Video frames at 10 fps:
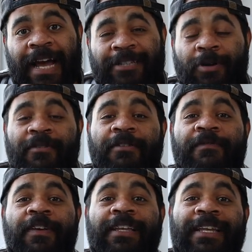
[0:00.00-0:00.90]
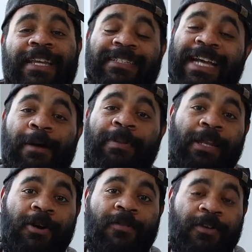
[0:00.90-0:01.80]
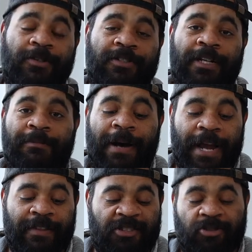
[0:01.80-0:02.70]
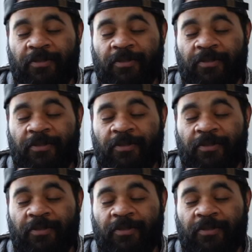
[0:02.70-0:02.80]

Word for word: I do have an affiliate link down below if you're interested in buying this.